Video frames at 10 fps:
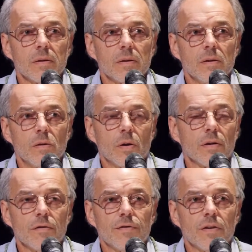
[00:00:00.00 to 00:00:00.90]

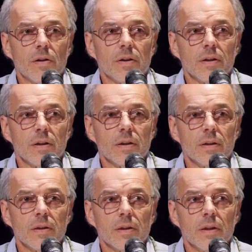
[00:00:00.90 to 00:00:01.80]
north of Florida
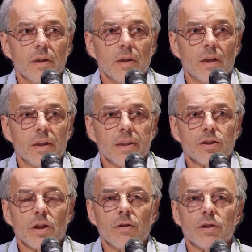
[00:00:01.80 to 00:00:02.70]
on
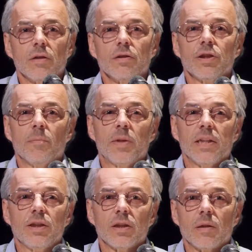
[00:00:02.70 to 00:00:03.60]
this coast. There are some
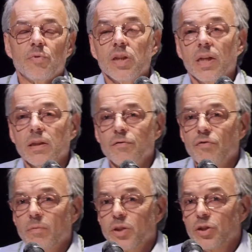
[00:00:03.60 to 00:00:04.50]
places that are protected
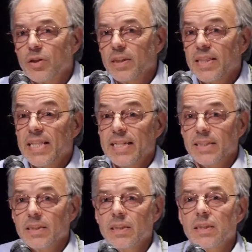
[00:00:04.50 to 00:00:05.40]
from certain
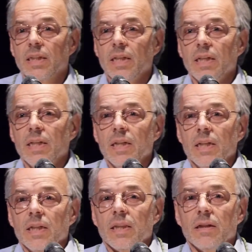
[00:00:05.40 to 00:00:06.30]
things.
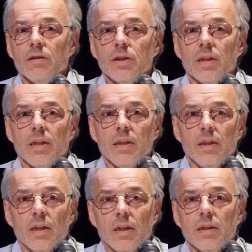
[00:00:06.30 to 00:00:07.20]
There's
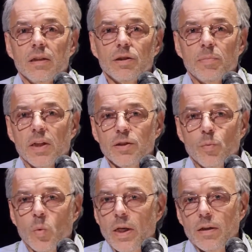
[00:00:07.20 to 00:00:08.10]
a place
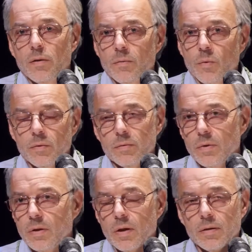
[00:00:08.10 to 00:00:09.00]
way in
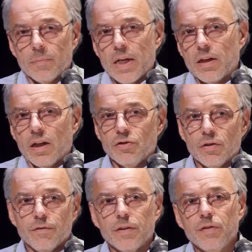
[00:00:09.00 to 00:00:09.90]
about
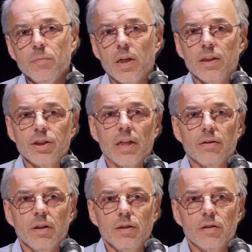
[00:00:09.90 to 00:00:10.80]
150 miles
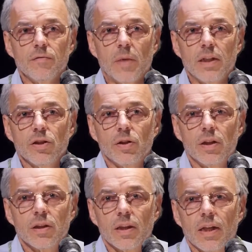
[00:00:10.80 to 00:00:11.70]
southeast of
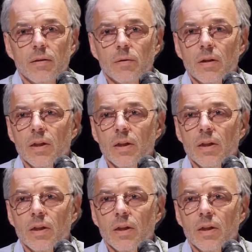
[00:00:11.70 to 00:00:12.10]
Montauk that